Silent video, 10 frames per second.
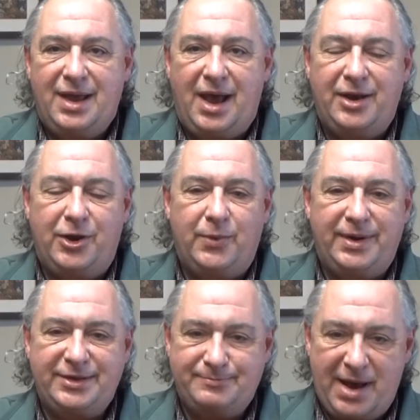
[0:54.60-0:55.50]
I know when
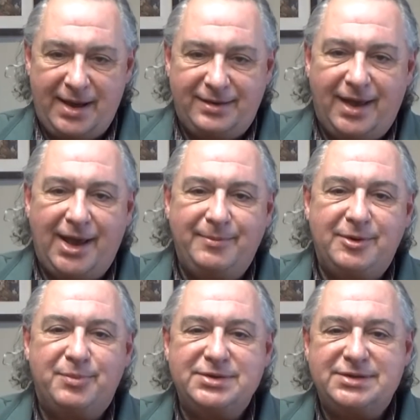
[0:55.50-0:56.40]
it's my time to
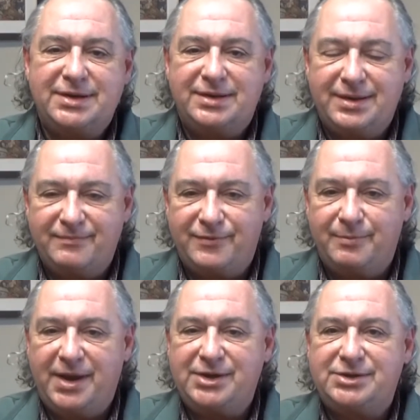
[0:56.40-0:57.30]
present
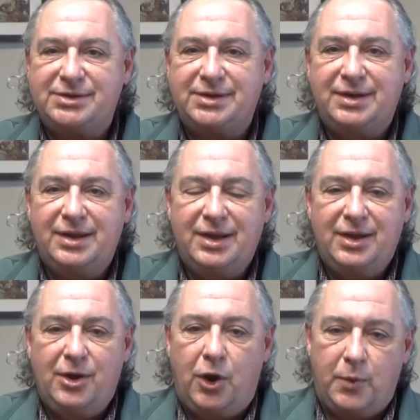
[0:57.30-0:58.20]
information,
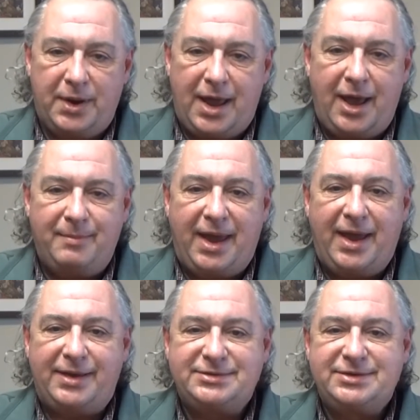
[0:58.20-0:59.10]
or when I'm
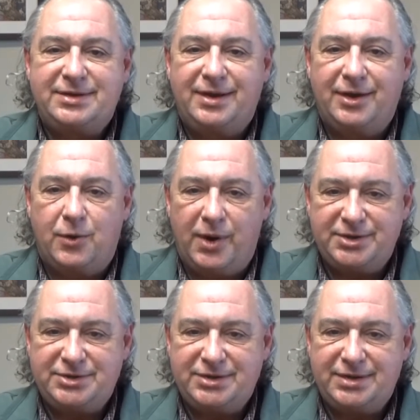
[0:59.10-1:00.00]
asked a
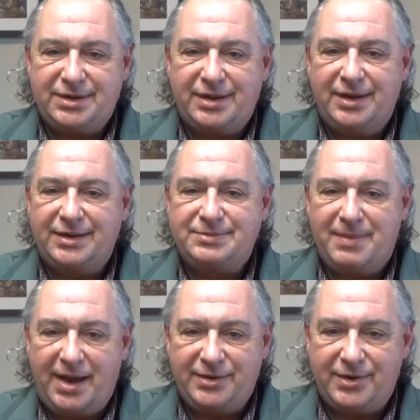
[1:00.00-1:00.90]
question and it's
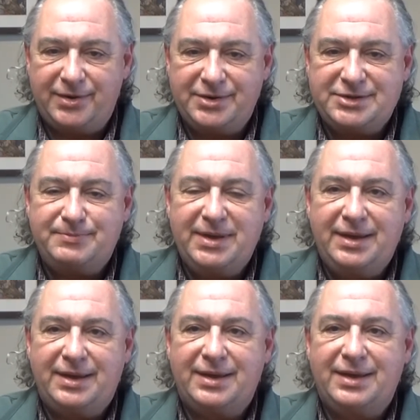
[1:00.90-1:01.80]
my turn to
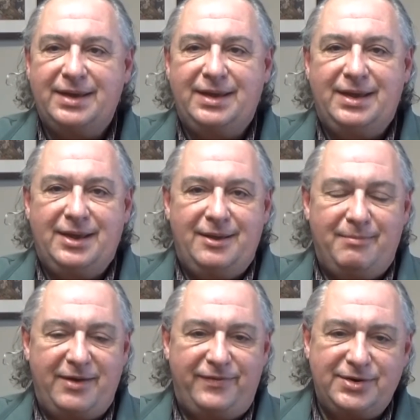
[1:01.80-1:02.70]
speak,
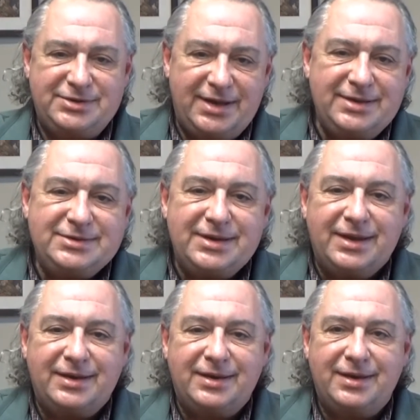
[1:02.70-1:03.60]
my first instinct